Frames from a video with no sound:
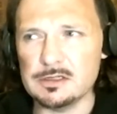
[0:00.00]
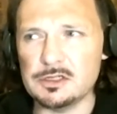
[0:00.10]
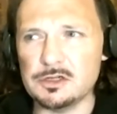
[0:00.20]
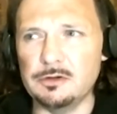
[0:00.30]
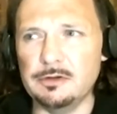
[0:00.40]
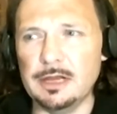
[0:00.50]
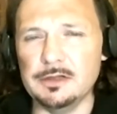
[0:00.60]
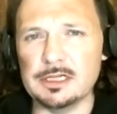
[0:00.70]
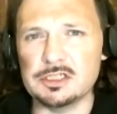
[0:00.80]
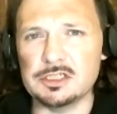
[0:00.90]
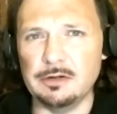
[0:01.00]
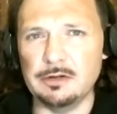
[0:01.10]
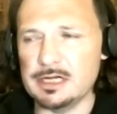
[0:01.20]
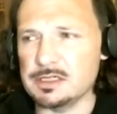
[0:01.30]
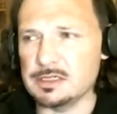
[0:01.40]
issue around the next
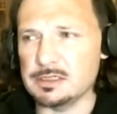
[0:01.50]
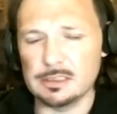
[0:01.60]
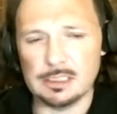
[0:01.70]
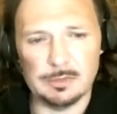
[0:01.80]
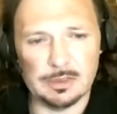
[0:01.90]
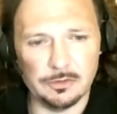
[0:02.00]
generation coming through.